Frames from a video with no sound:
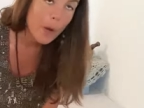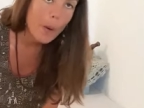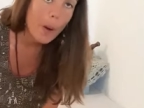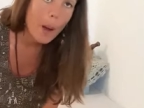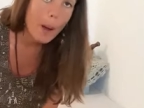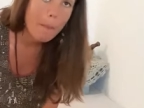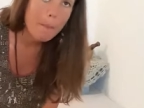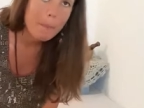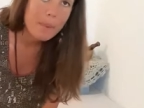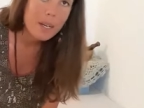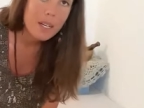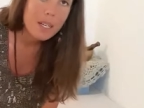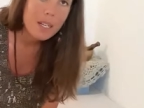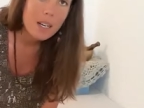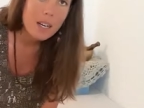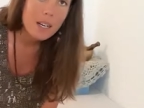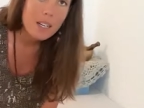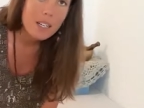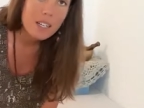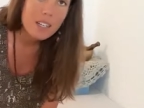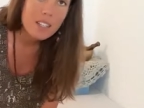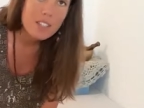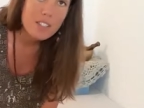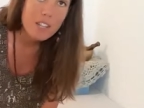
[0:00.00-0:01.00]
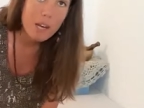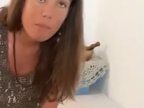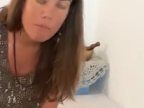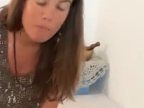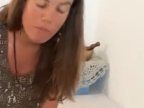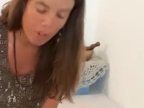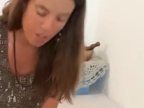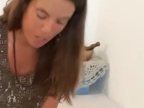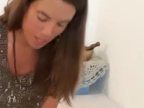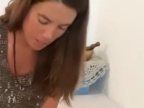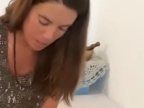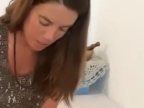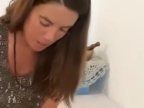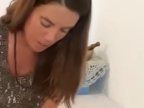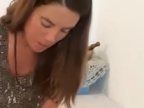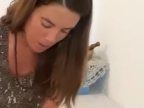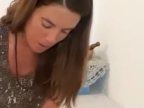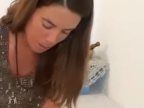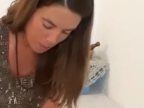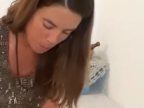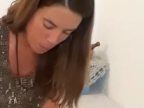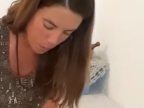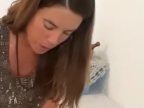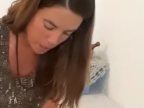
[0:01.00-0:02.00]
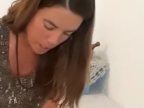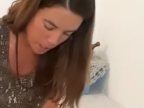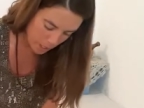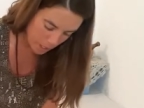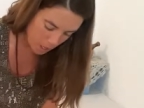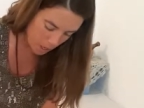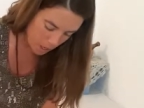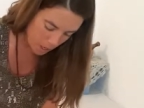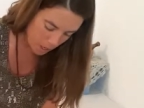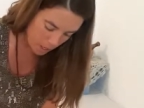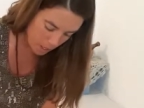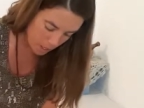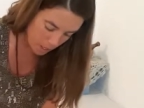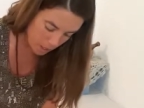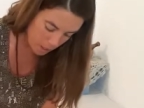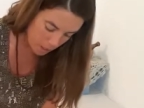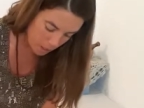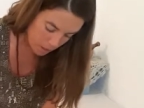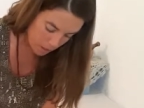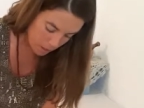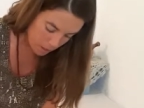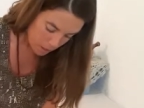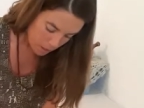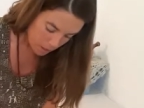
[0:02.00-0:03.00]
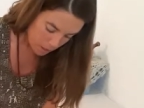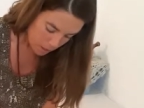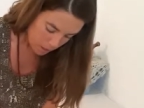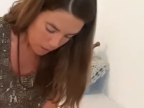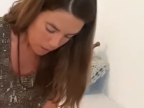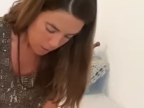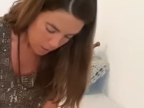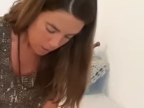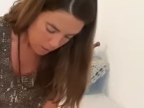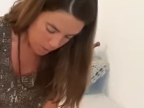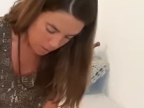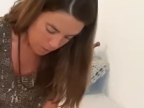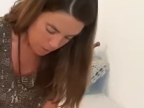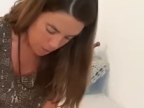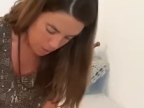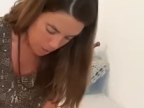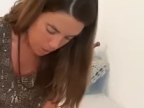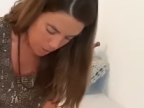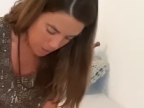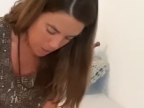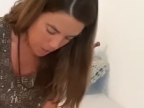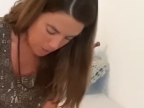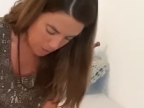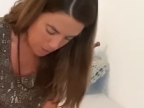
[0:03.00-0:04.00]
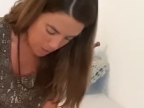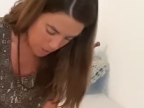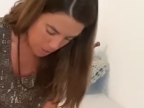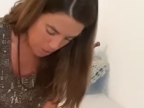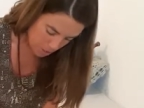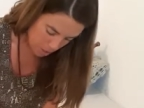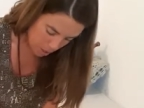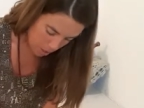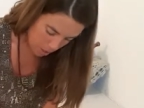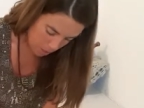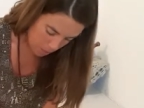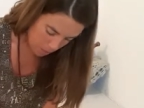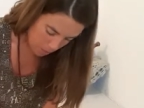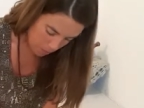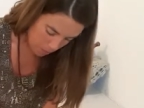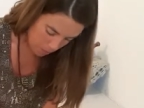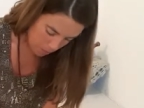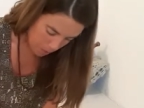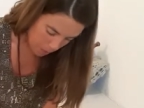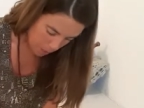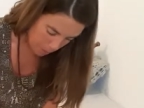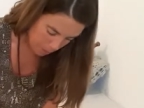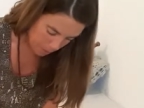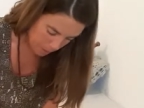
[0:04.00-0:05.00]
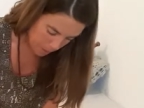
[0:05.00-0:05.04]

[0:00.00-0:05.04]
go up because I'm fine. I'm not getting high, so I don't need to go up